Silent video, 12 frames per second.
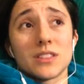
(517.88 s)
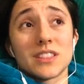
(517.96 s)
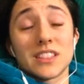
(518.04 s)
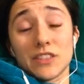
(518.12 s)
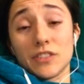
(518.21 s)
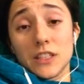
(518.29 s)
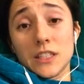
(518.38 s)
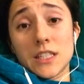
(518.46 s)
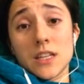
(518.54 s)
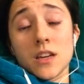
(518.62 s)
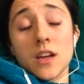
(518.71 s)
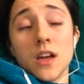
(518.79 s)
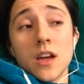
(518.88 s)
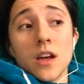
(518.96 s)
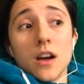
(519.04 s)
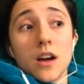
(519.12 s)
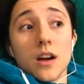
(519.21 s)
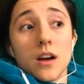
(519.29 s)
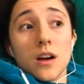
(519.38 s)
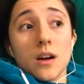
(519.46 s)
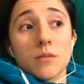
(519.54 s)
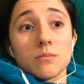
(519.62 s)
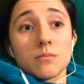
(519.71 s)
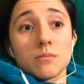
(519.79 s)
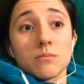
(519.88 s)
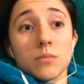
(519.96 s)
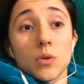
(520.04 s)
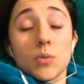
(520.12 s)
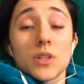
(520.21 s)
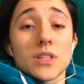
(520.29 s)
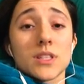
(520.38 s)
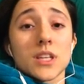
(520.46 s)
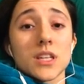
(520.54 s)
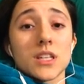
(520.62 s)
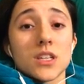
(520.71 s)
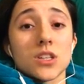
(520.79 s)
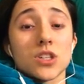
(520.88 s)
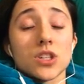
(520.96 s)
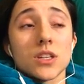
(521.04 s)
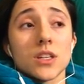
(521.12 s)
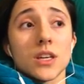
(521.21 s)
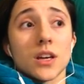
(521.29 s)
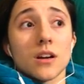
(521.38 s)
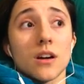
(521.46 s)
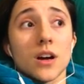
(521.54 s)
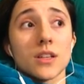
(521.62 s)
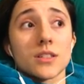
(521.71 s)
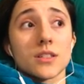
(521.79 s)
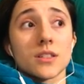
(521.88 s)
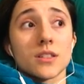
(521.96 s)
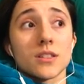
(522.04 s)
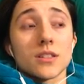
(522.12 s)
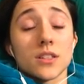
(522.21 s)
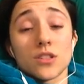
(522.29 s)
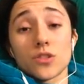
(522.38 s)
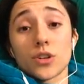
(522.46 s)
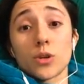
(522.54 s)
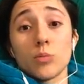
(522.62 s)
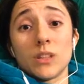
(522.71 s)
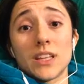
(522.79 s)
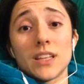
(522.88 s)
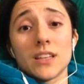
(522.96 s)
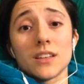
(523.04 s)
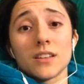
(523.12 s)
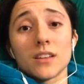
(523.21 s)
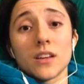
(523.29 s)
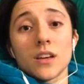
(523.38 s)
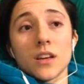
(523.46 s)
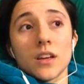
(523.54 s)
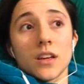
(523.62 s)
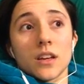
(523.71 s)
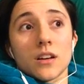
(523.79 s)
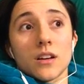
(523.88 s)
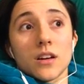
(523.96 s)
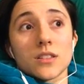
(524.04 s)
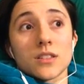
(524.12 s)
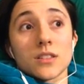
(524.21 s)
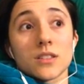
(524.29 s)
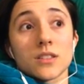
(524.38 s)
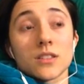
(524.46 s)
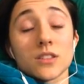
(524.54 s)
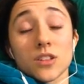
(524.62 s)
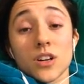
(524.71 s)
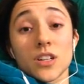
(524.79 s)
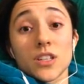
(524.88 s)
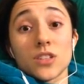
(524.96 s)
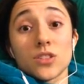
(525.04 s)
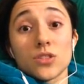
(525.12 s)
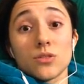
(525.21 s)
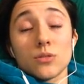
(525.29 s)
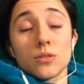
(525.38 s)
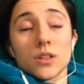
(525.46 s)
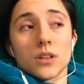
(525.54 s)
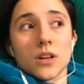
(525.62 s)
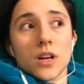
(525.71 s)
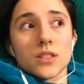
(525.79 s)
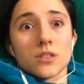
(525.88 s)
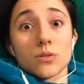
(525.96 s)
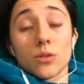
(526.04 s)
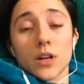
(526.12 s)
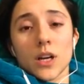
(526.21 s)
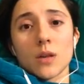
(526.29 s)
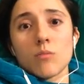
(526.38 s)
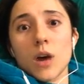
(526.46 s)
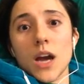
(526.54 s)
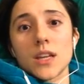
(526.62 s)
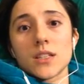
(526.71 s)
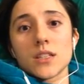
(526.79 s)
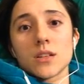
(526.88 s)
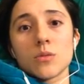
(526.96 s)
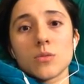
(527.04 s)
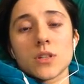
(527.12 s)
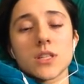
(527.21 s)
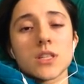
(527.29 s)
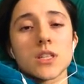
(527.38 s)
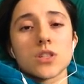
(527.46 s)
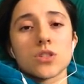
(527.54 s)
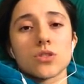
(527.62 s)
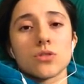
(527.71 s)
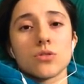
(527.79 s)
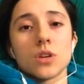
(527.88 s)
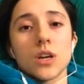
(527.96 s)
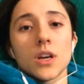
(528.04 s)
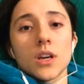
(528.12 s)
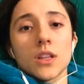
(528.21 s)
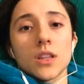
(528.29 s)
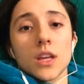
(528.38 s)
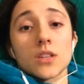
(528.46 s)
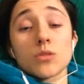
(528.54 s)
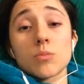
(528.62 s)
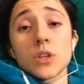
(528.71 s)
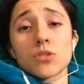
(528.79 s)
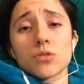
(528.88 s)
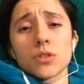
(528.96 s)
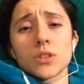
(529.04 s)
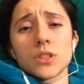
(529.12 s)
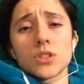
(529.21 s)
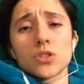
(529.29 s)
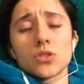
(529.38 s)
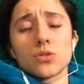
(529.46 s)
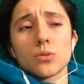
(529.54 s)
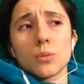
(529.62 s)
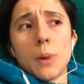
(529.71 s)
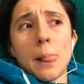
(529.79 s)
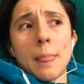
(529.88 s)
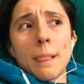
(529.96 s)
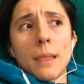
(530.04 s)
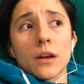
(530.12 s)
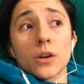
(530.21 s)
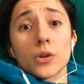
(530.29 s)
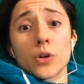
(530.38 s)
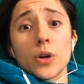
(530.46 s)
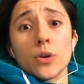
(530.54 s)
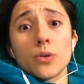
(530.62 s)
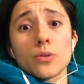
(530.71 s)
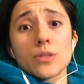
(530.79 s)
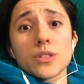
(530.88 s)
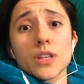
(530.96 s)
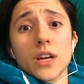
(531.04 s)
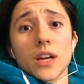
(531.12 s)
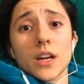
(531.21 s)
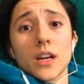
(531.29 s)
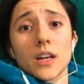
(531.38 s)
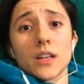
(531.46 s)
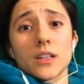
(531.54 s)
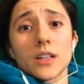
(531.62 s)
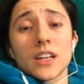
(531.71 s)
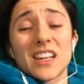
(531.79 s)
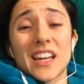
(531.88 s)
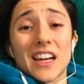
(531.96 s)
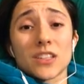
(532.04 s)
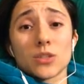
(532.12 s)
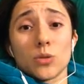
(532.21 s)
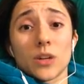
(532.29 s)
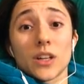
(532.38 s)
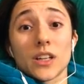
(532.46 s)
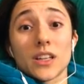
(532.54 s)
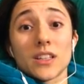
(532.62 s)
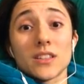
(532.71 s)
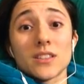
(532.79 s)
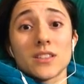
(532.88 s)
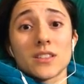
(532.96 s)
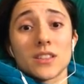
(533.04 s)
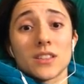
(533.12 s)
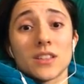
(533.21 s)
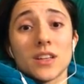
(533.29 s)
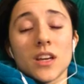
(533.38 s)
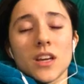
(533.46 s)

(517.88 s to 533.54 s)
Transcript: differently. But with this condition, it causes internal bleeding. It causes scar tissue. It causes organ binding, where the endometrial tissue grows and connects organs, and